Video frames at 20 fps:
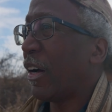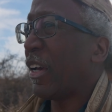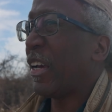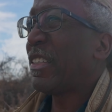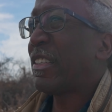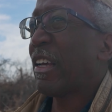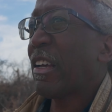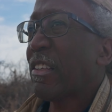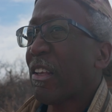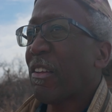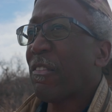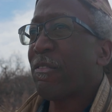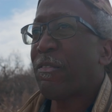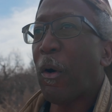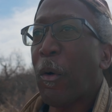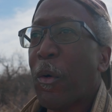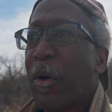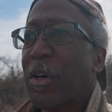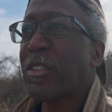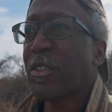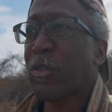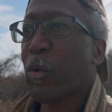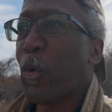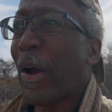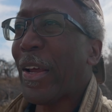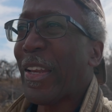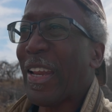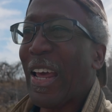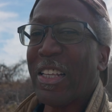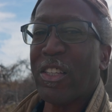It doesn't focus
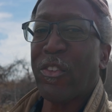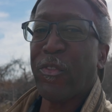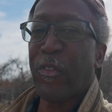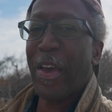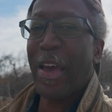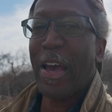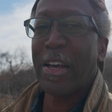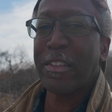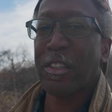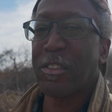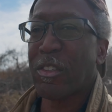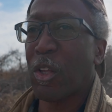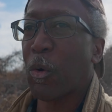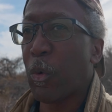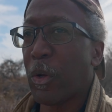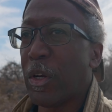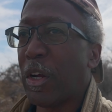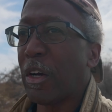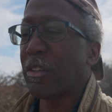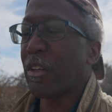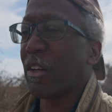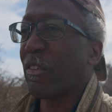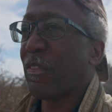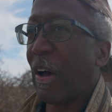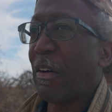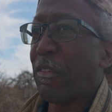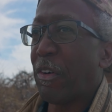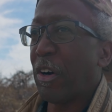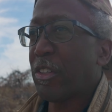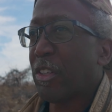quite as fast as the 100
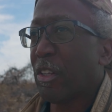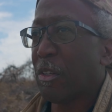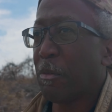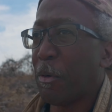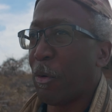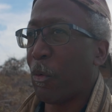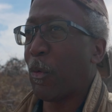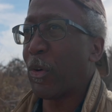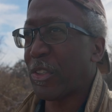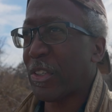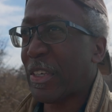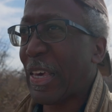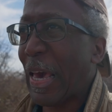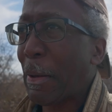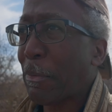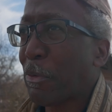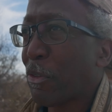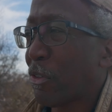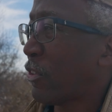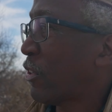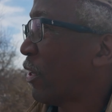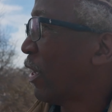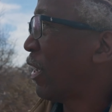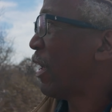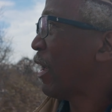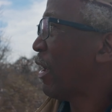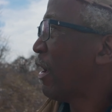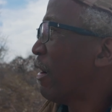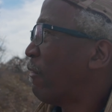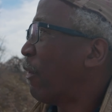500, but once it captures
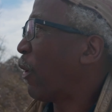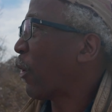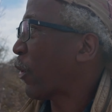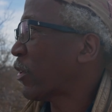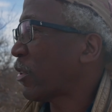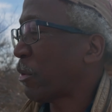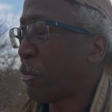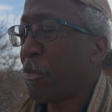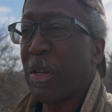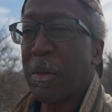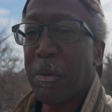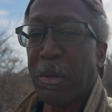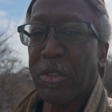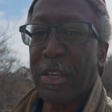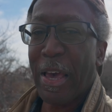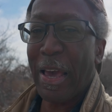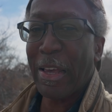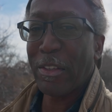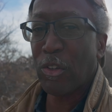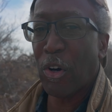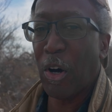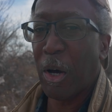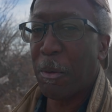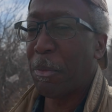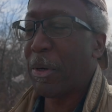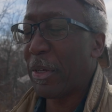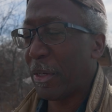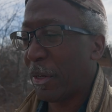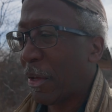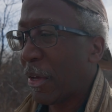focus, it pretty much hangs
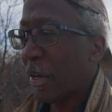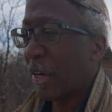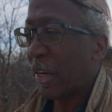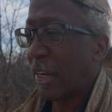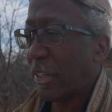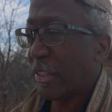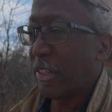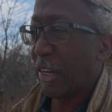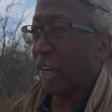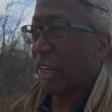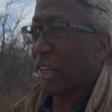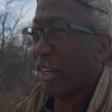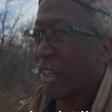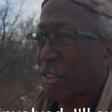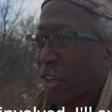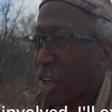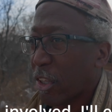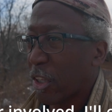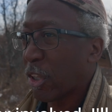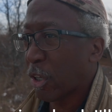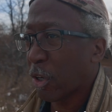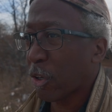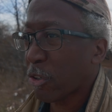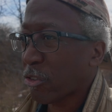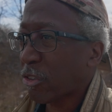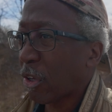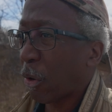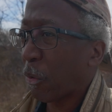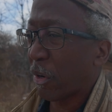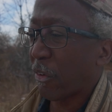on, but it is a little
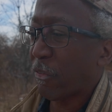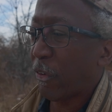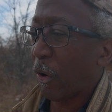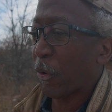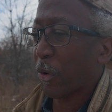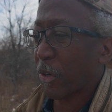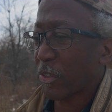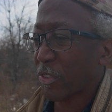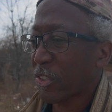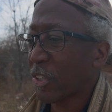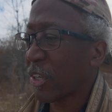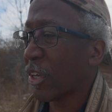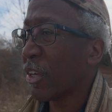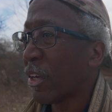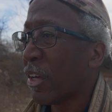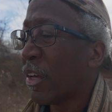slower to focus.